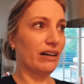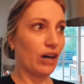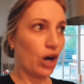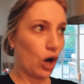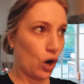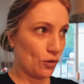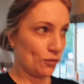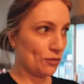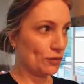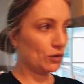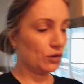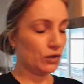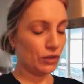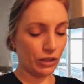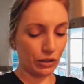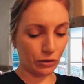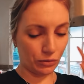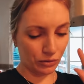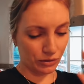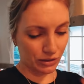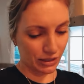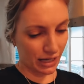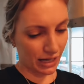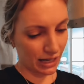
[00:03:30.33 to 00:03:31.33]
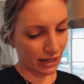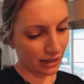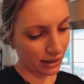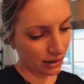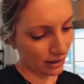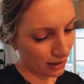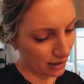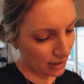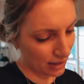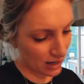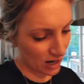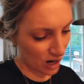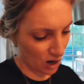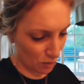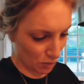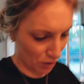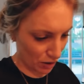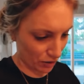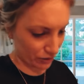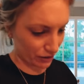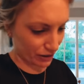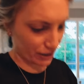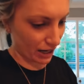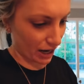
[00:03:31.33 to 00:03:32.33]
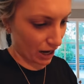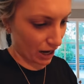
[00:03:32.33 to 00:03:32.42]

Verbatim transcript: hopeful it will take about an